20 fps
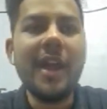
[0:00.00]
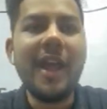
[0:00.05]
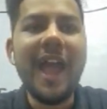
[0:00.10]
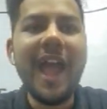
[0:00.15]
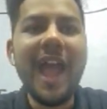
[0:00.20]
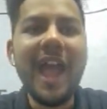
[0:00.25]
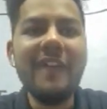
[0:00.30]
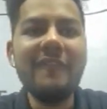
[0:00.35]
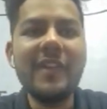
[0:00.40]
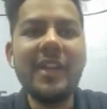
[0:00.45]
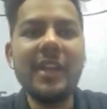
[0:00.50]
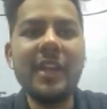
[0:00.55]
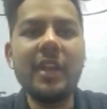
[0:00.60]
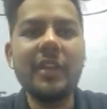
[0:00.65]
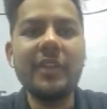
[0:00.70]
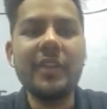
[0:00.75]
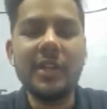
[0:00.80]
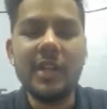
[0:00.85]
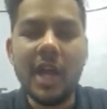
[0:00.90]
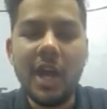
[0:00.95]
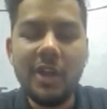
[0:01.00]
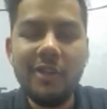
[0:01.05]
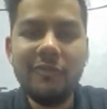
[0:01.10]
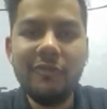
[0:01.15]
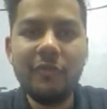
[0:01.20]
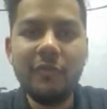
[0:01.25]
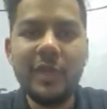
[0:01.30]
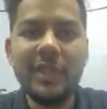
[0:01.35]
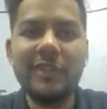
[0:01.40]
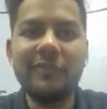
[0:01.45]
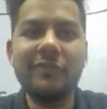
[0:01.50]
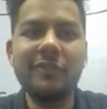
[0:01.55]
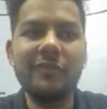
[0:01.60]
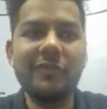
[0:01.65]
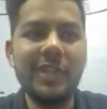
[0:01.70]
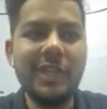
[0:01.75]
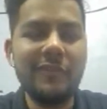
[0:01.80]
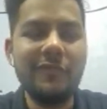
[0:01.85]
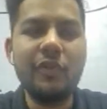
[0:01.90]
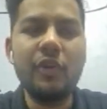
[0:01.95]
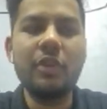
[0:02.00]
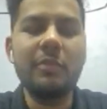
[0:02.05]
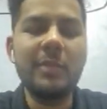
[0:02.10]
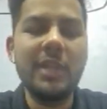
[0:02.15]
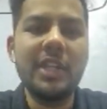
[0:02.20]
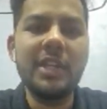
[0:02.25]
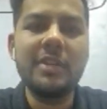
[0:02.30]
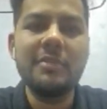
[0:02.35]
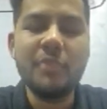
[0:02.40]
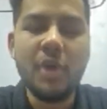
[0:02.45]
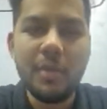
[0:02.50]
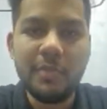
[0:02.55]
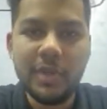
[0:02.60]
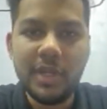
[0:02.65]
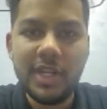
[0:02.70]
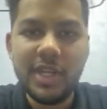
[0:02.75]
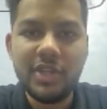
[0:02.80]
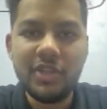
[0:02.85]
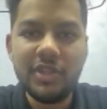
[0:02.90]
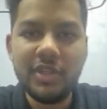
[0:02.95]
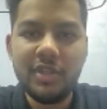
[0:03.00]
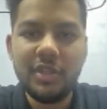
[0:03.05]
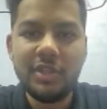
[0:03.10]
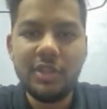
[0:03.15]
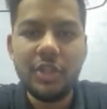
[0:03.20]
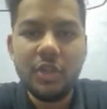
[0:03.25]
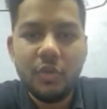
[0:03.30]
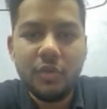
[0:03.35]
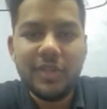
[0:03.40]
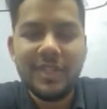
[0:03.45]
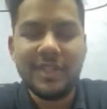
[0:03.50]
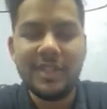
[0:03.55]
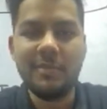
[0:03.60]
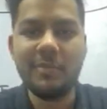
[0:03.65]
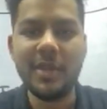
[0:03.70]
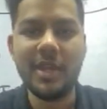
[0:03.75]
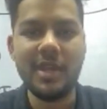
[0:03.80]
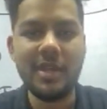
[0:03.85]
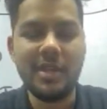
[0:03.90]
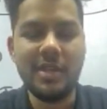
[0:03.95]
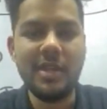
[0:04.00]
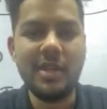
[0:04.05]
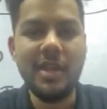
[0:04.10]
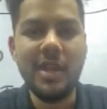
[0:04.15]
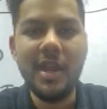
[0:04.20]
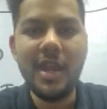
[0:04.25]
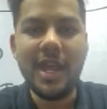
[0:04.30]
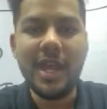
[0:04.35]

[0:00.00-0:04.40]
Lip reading: having the Gulf with a 54 million population use ZPAE